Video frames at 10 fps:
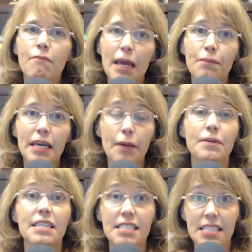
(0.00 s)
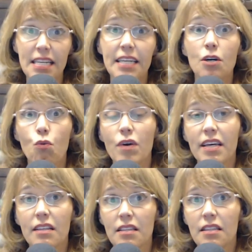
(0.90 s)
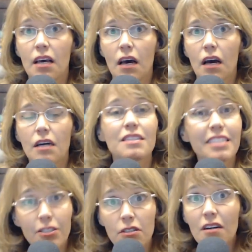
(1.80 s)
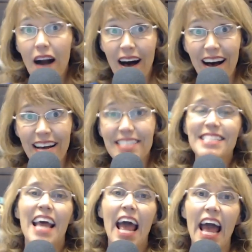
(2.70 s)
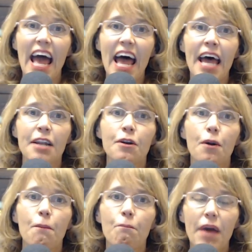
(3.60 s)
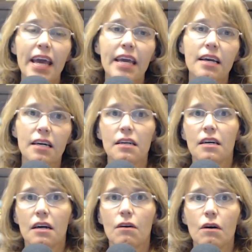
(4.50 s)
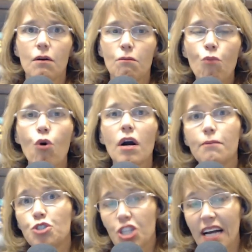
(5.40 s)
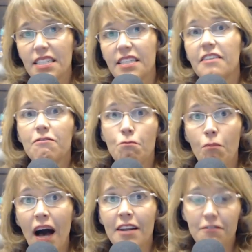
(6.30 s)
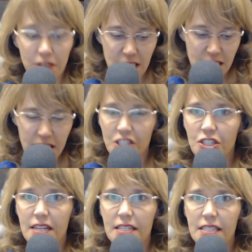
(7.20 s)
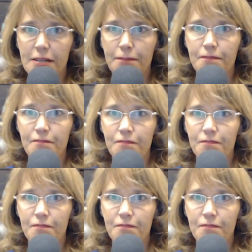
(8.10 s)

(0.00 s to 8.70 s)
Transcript: we may be able to see it with clearer eyes and make more objective, mindful decisions.